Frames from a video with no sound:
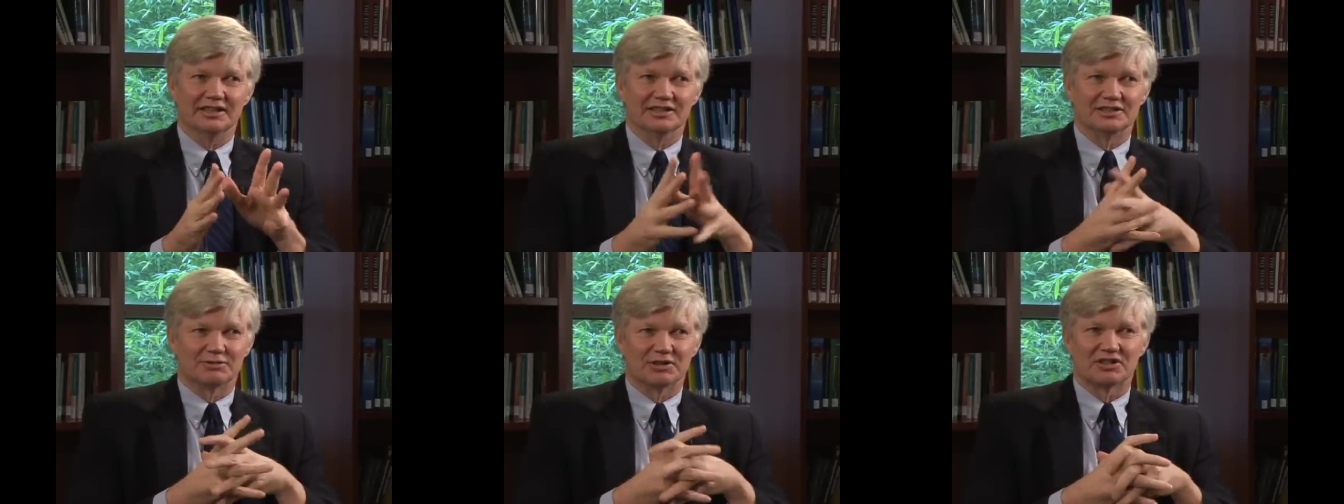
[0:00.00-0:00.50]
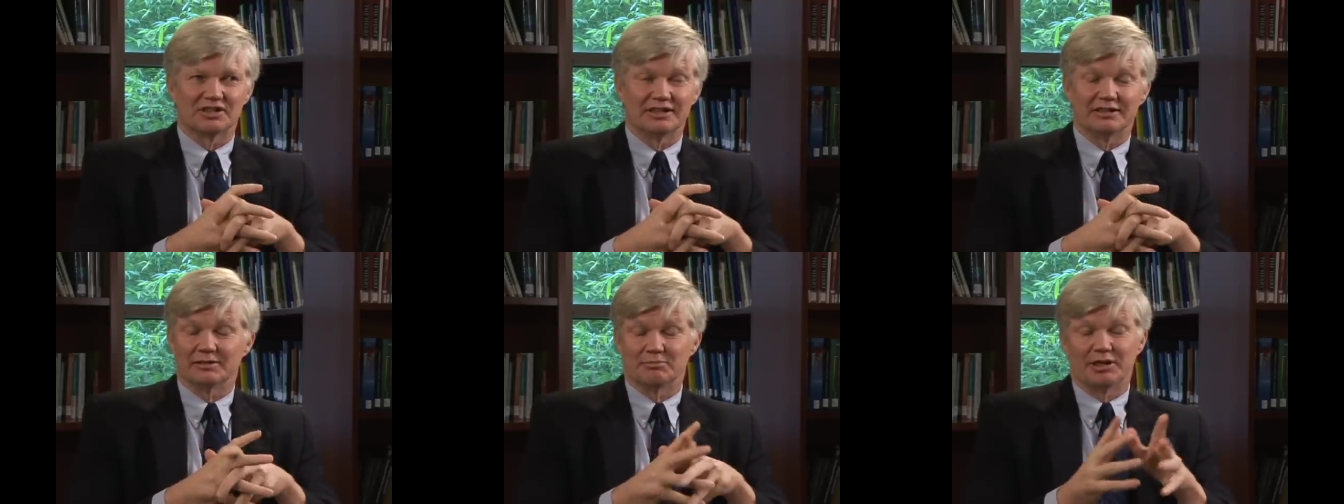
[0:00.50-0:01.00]
It's one
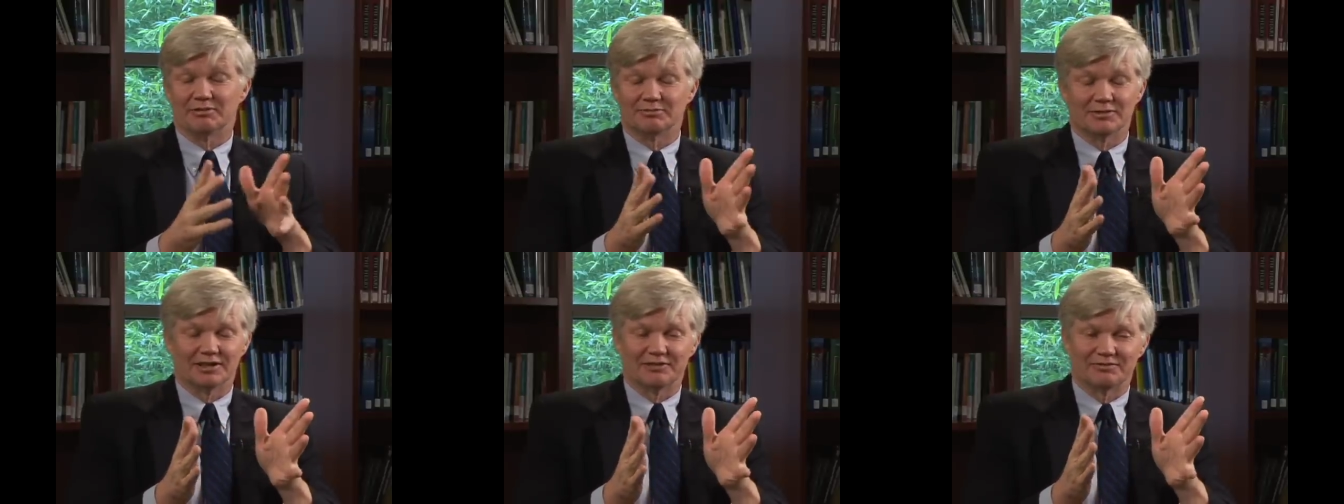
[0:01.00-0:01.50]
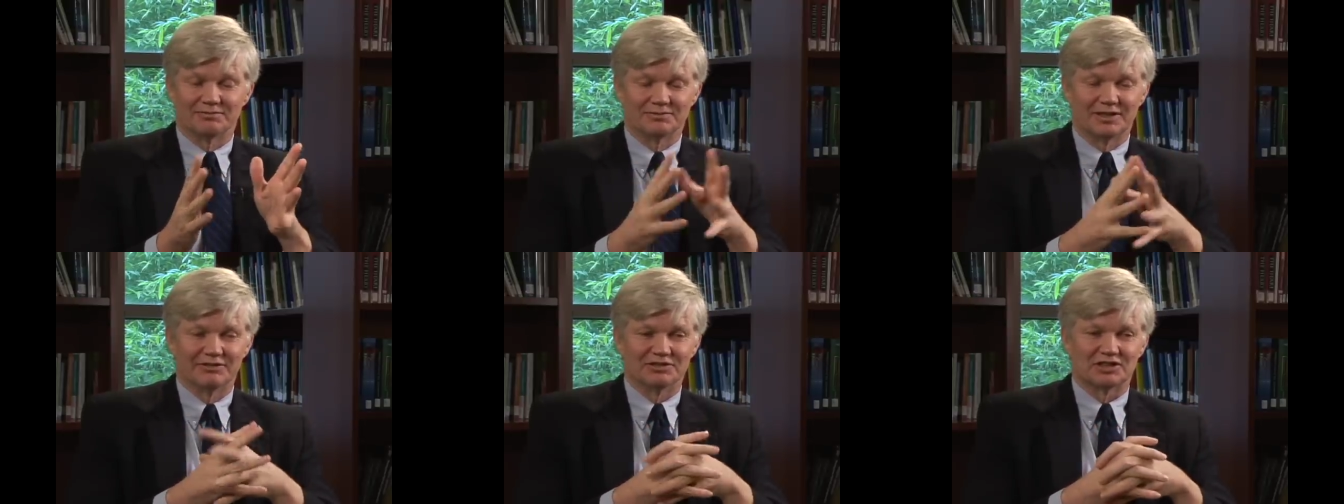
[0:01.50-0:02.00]
thing. I mean, I've
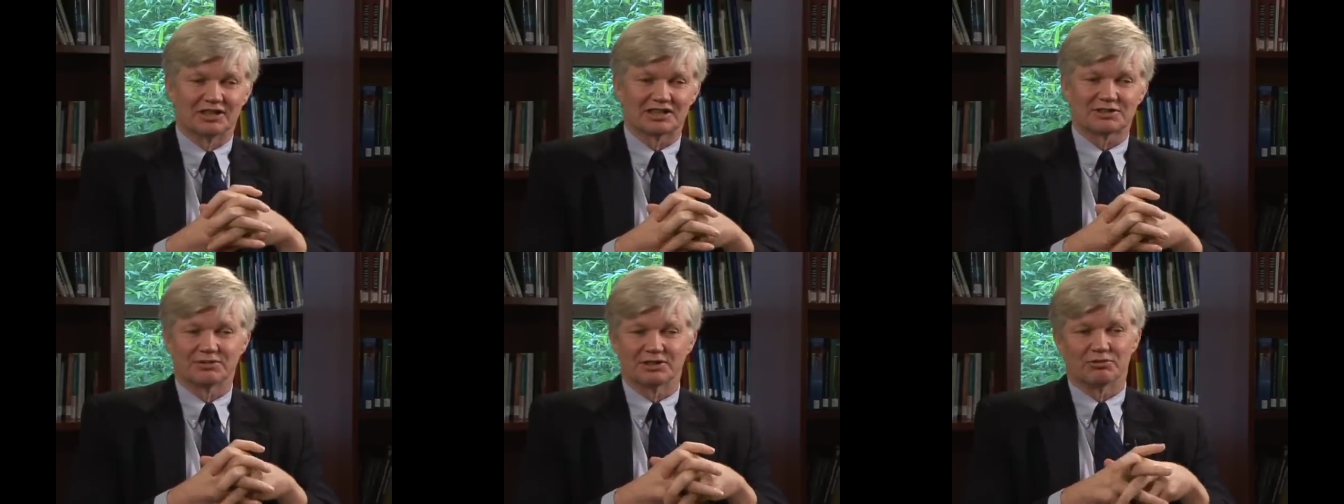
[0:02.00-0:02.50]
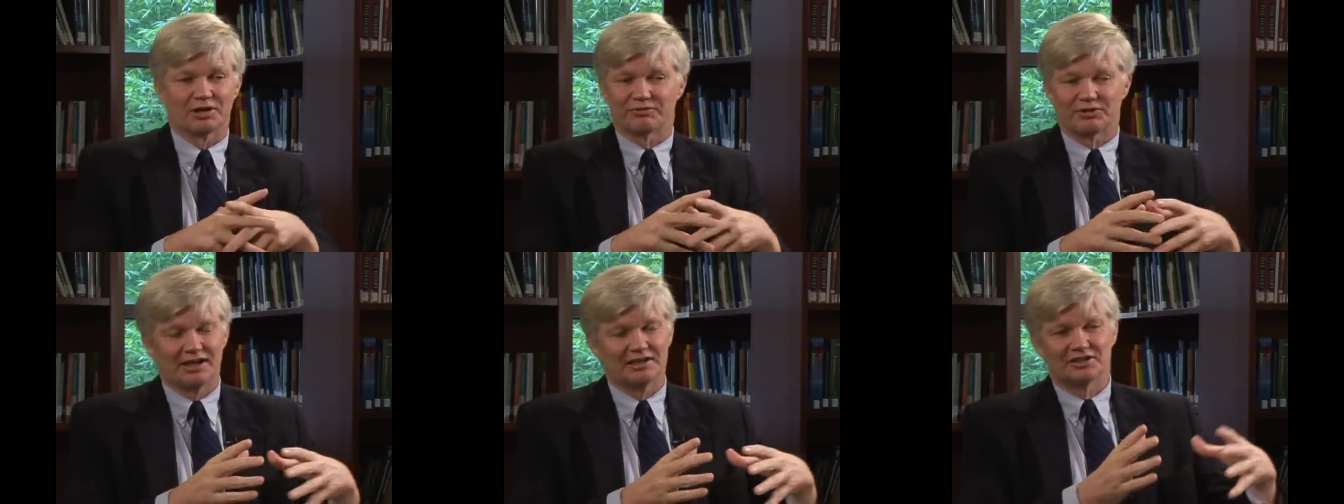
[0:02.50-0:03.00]
given talks where what
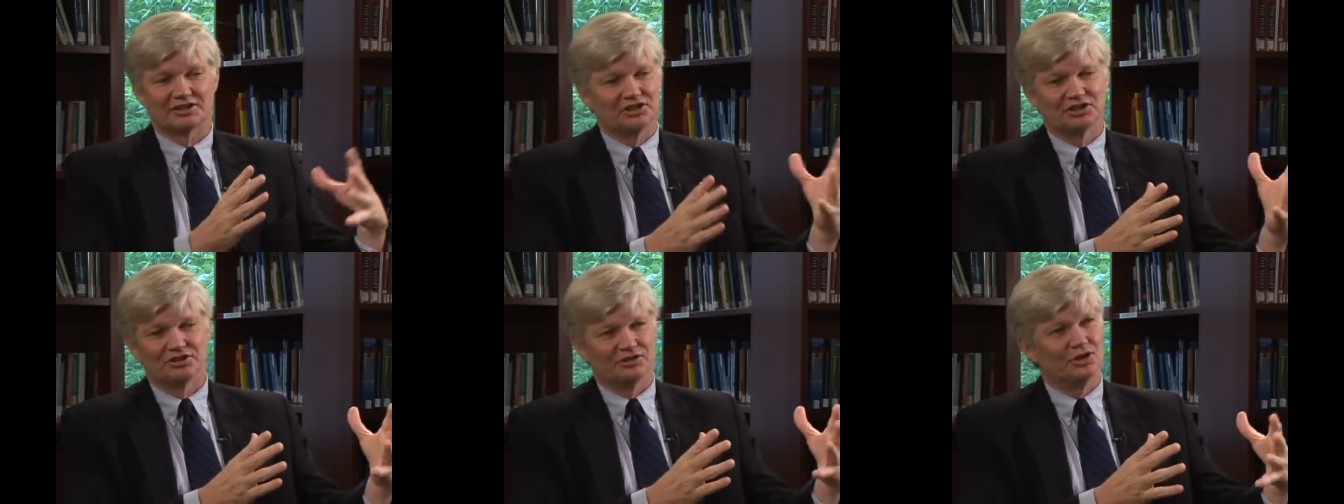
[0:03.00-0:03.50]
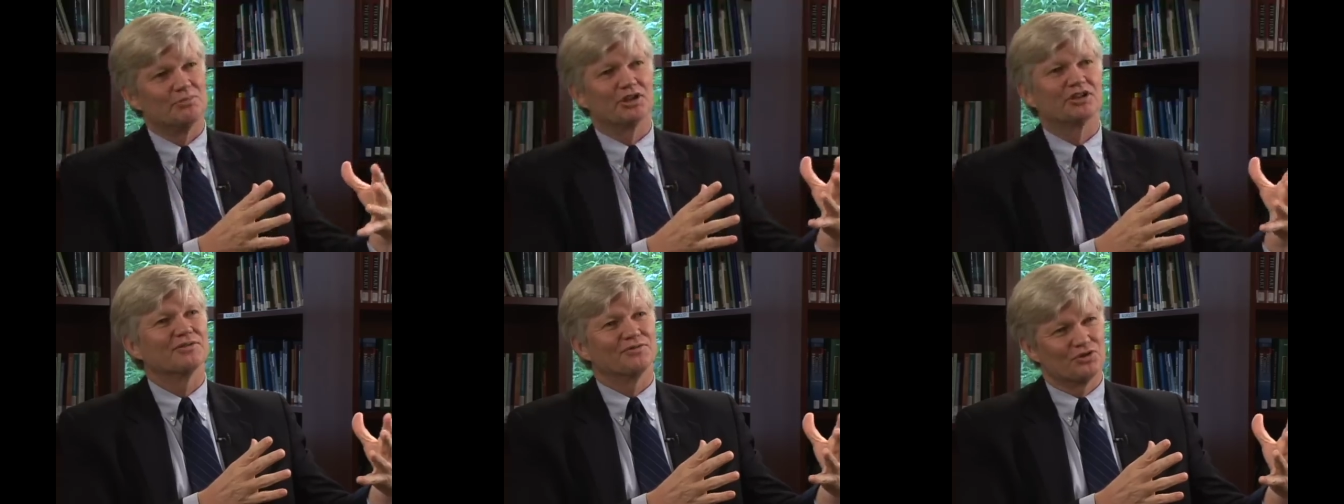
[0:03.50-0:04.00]
if we had the cure and nobody
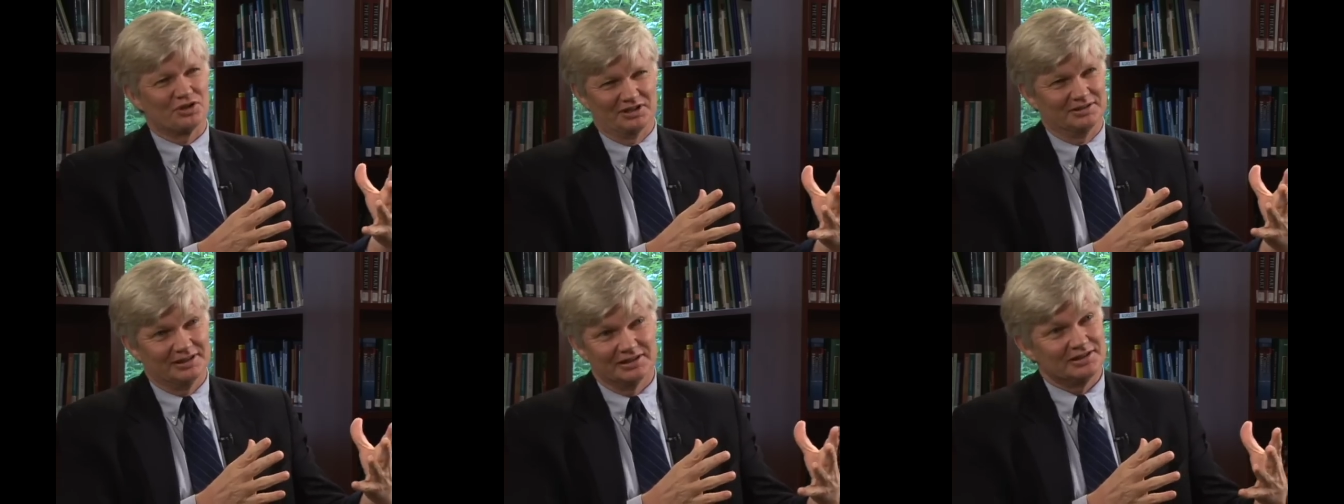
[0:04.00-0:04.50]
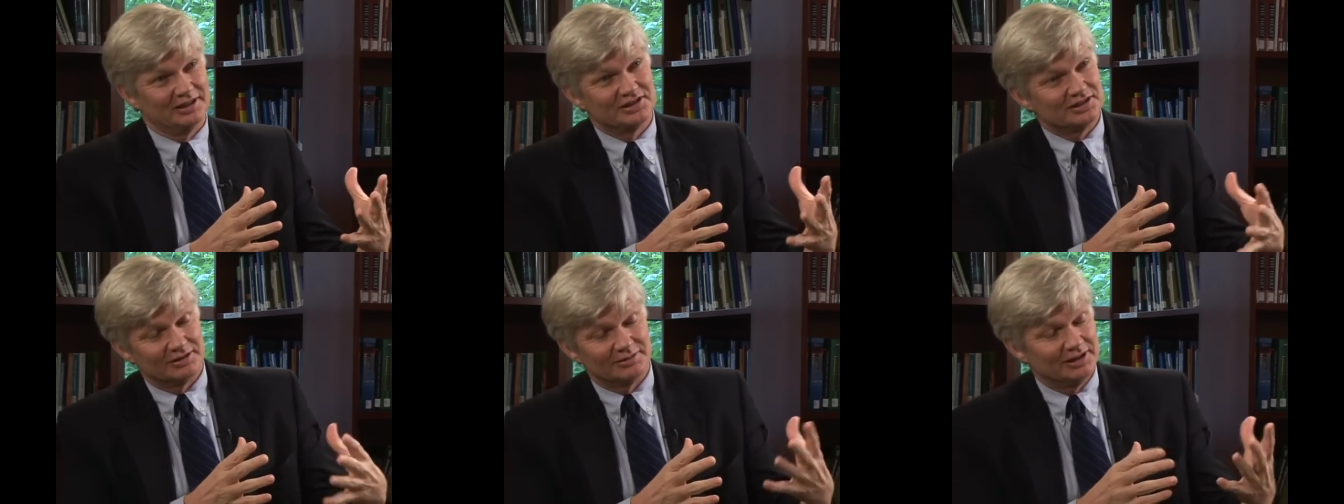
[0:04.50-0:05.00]
could afford it, and
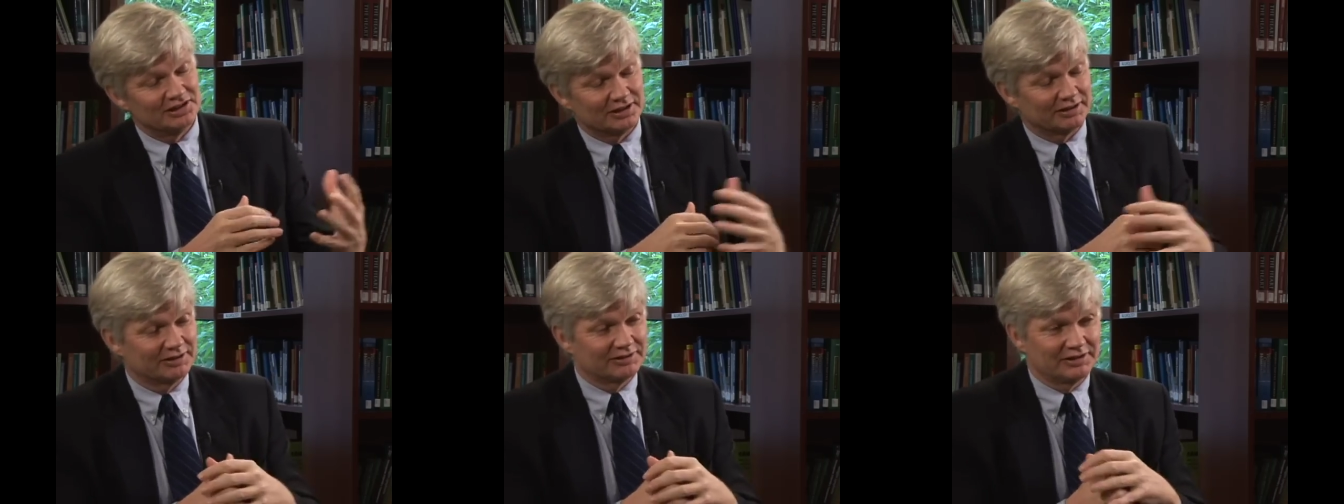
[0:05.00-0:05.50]
it's a it's a,